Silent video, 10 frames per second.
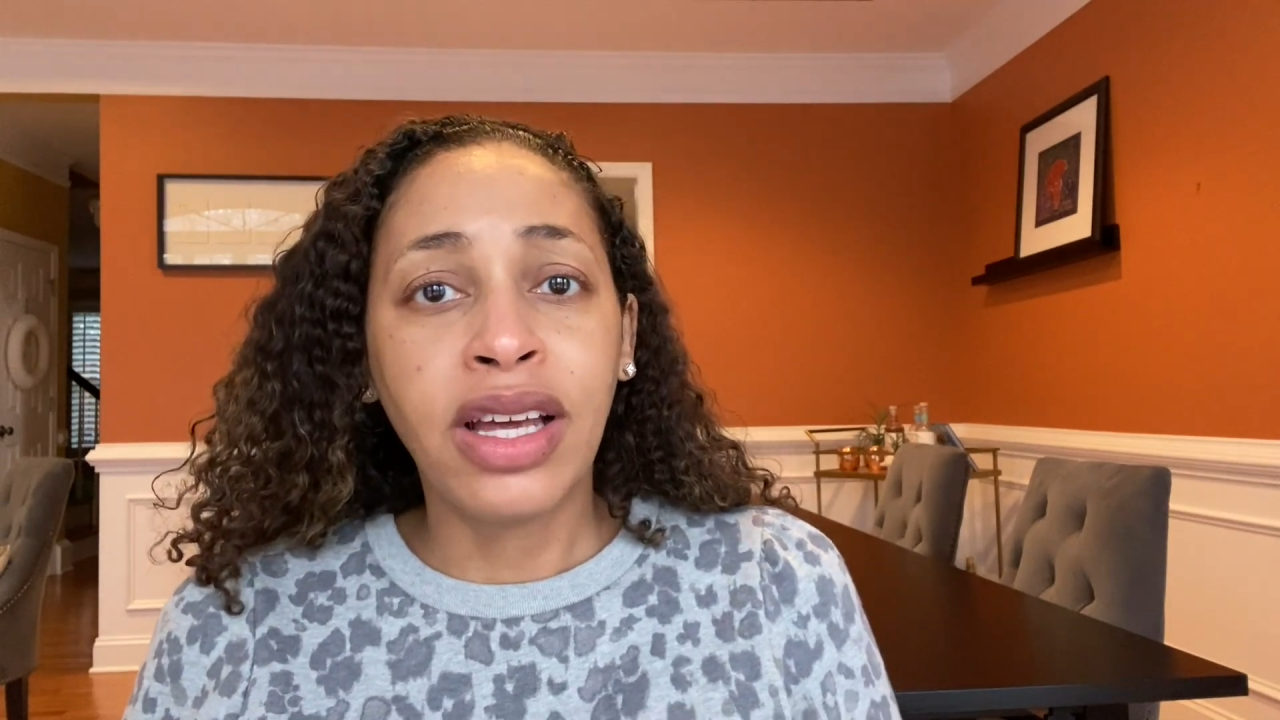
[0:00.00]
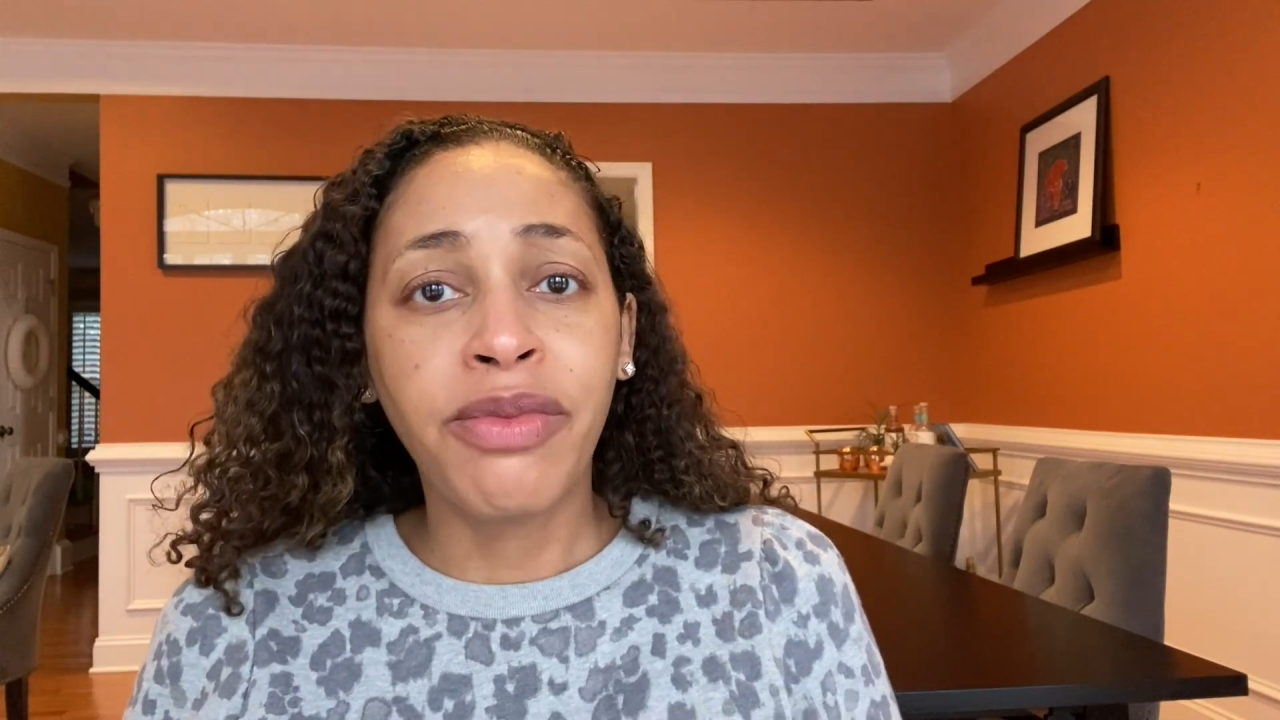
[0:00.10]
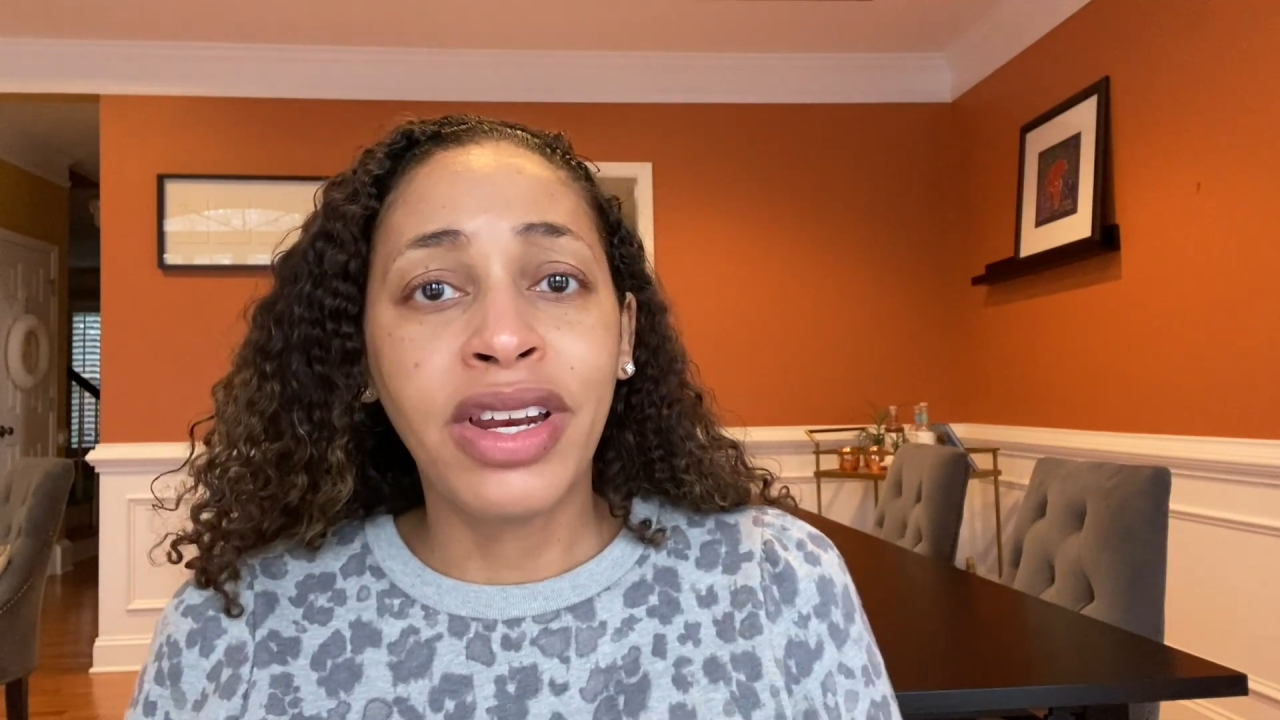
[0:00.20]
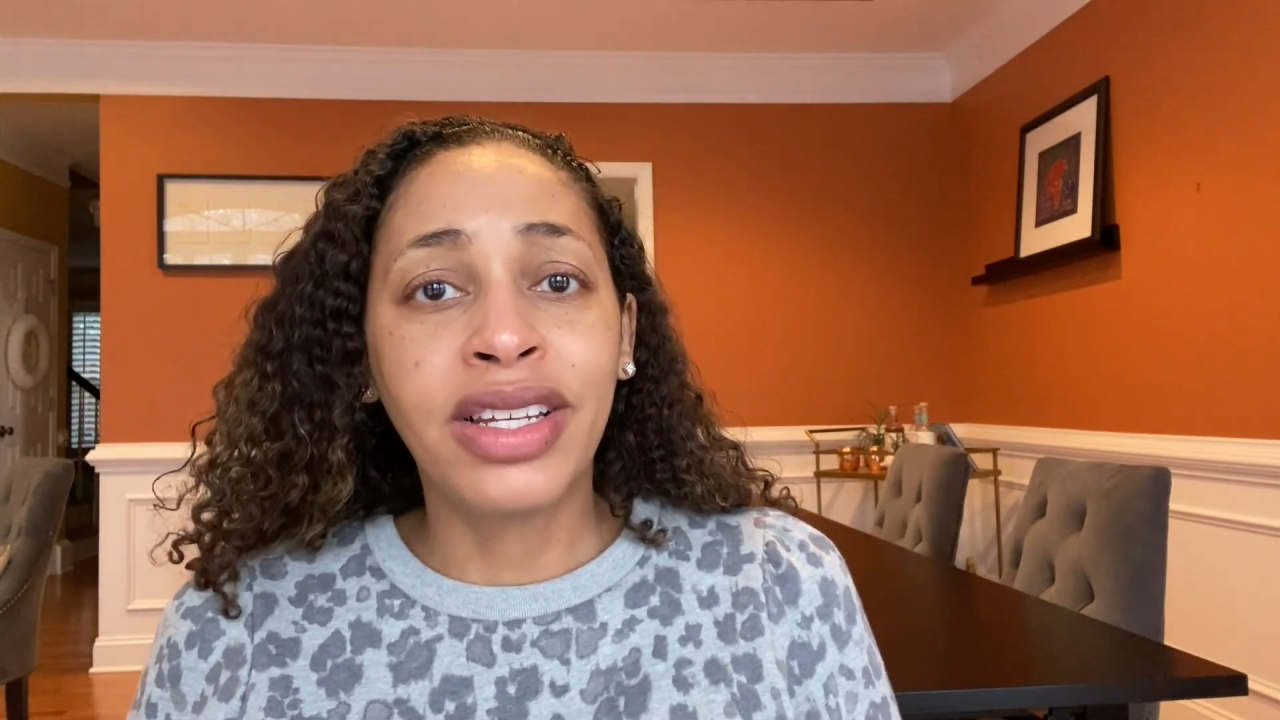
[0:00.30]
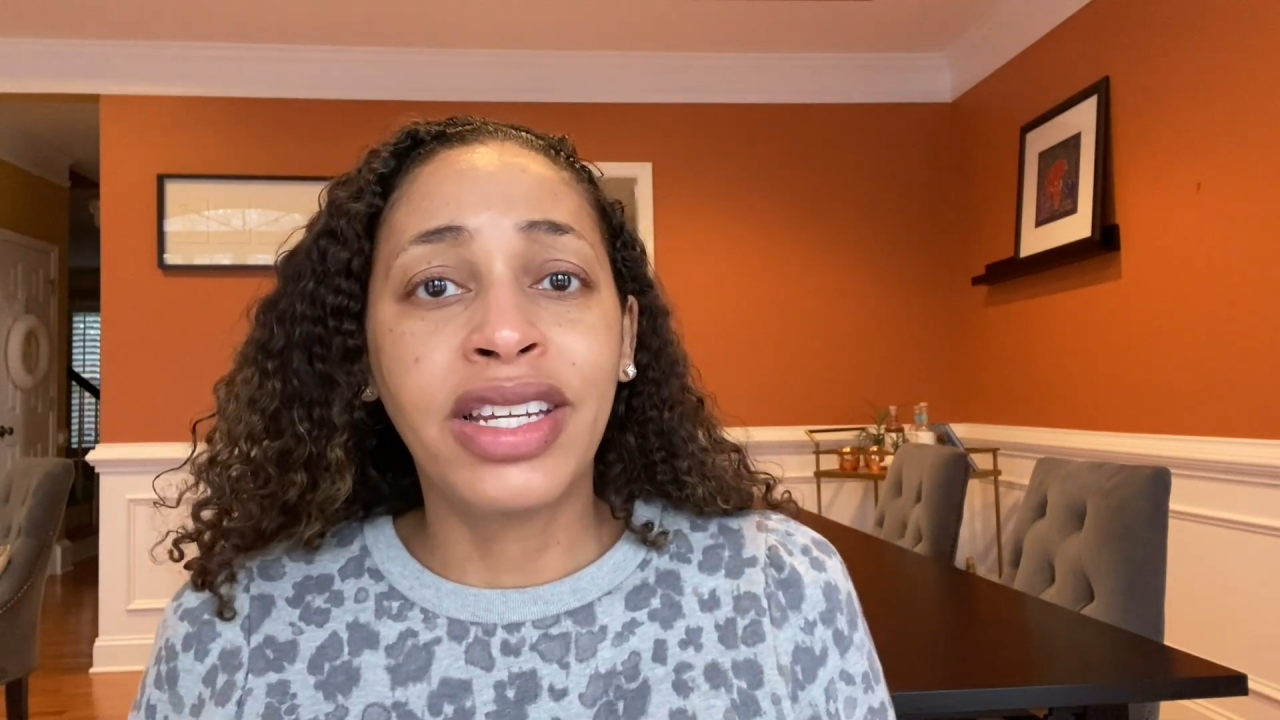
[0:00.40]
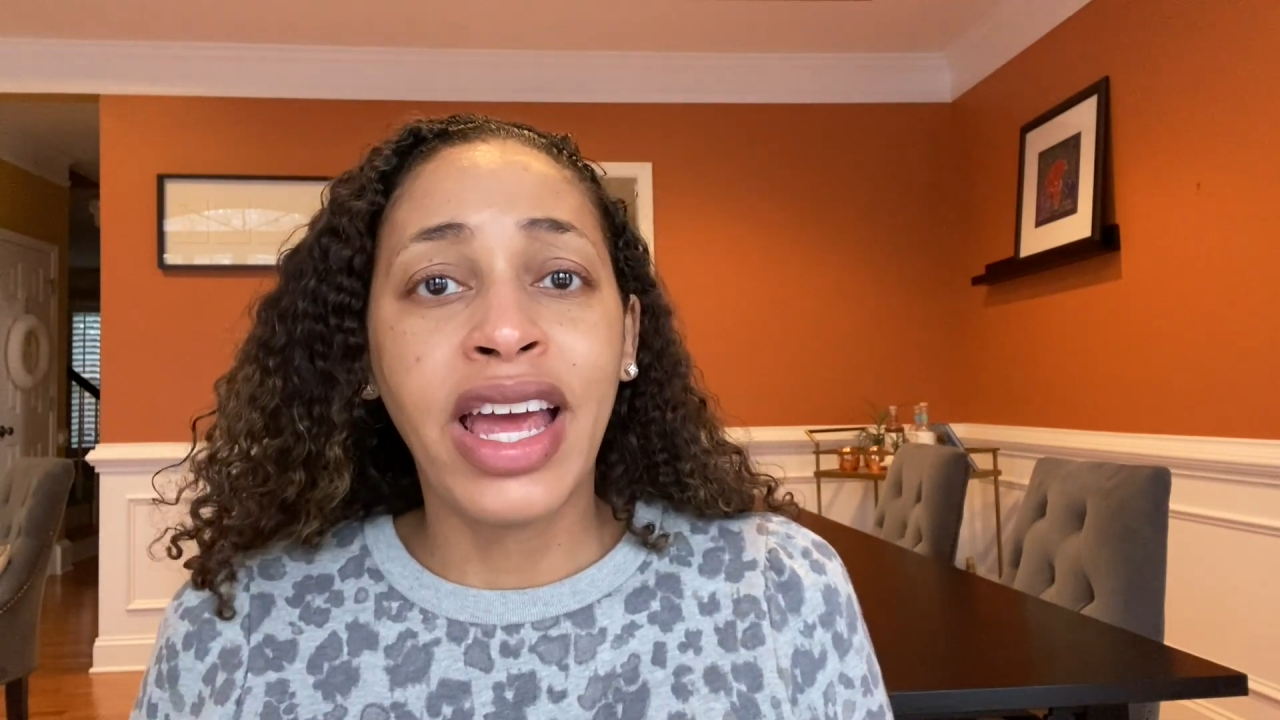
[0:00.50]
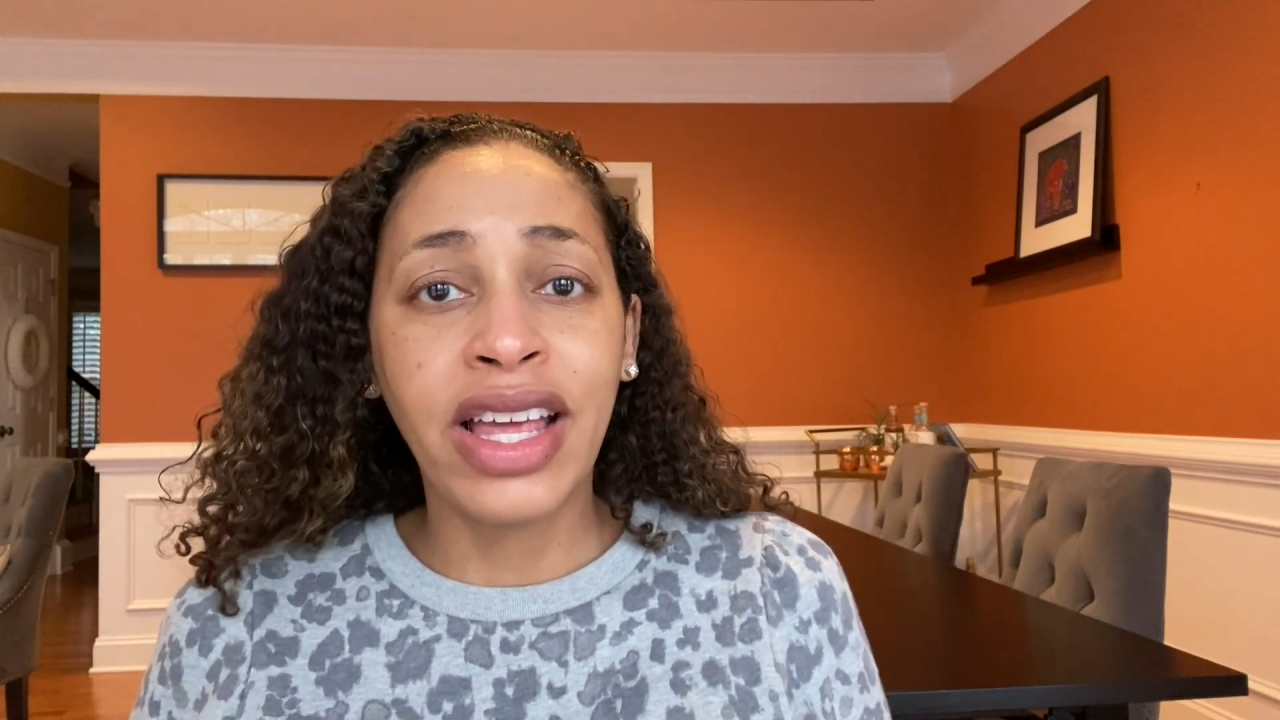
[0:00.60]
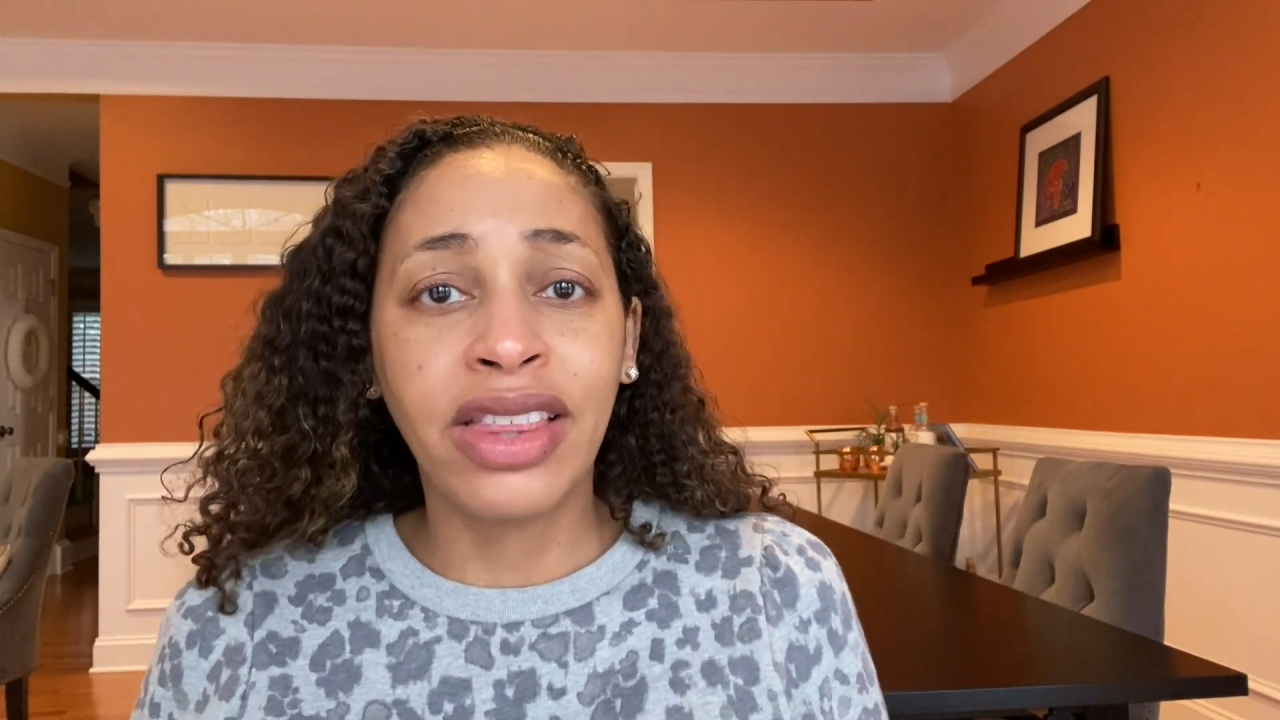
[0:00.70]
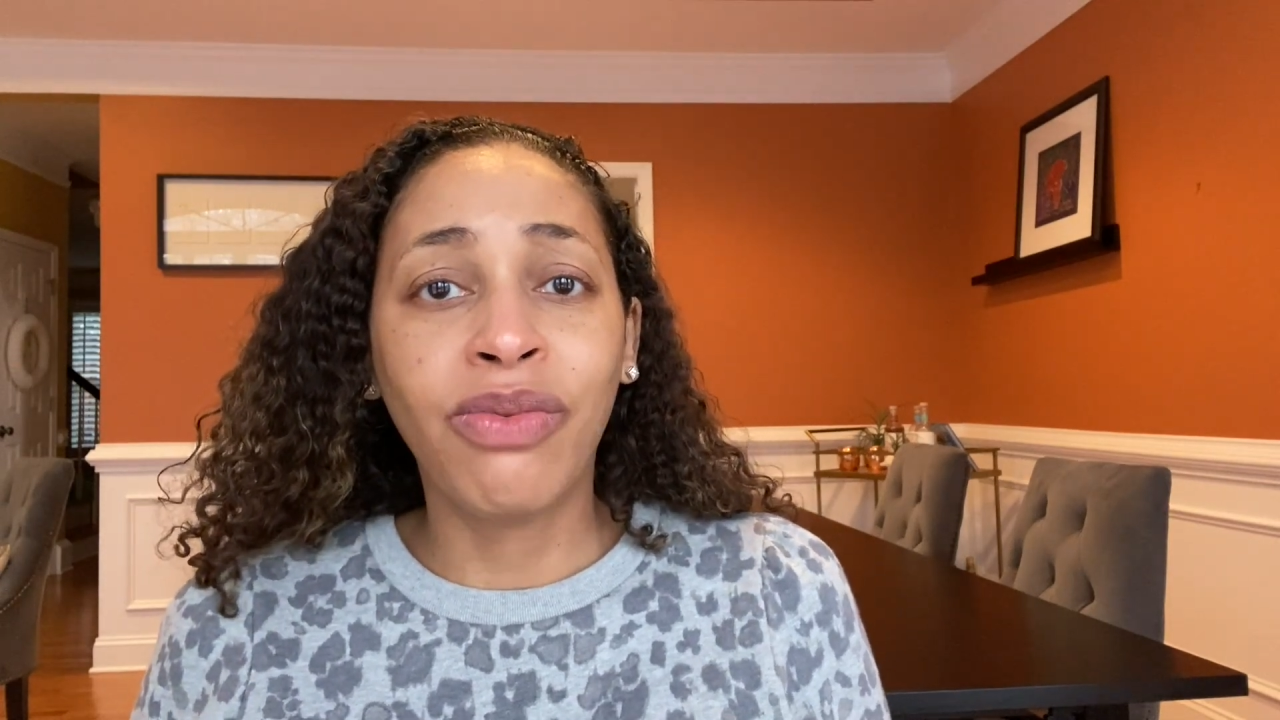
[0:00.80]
I'm gonna take